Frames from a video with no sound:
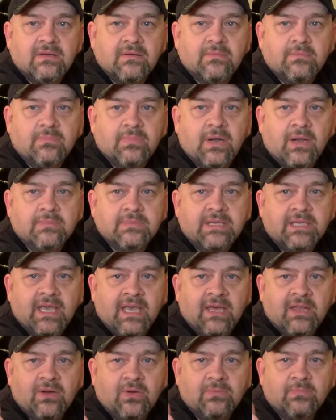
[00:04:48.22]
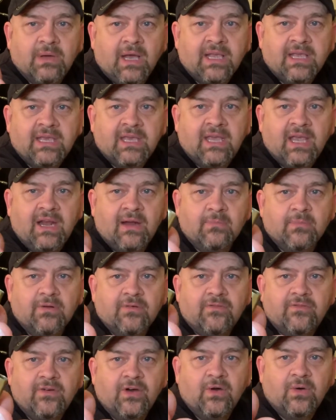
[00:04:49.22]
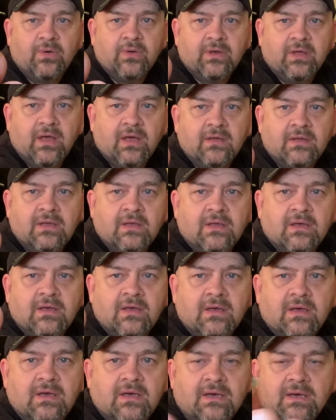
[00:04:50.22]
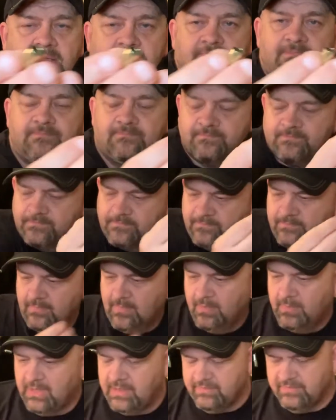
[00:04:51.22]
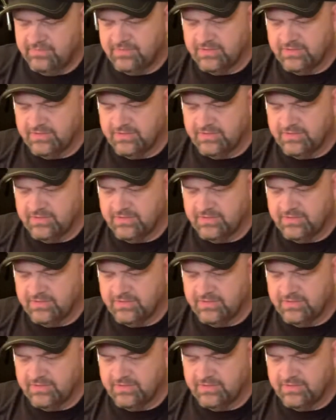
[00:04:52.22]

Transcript: Probably can on my camera phone. Maybe